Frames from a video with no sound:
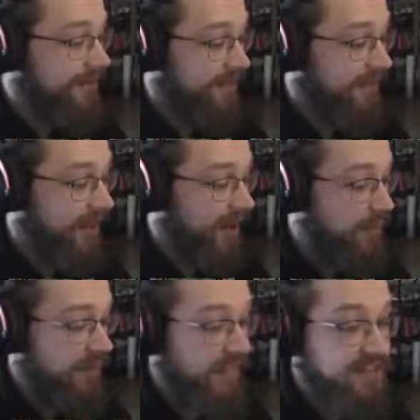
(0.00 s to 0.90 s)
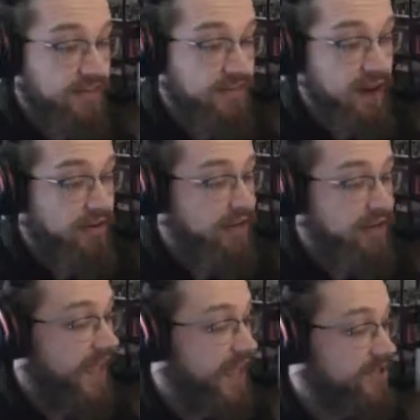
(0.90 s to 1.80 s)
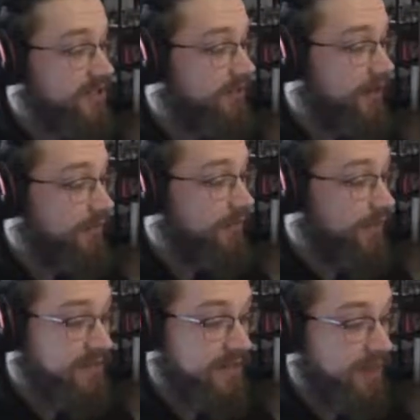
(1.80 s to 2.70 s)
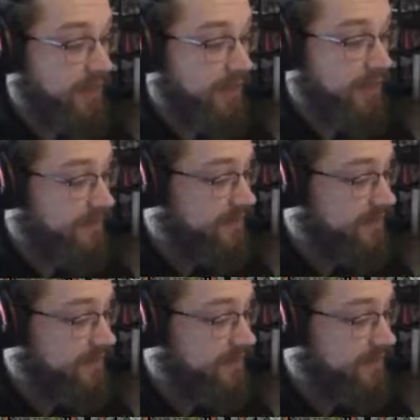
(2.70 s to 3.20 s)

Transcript: I mean that's actually the very first time that mistake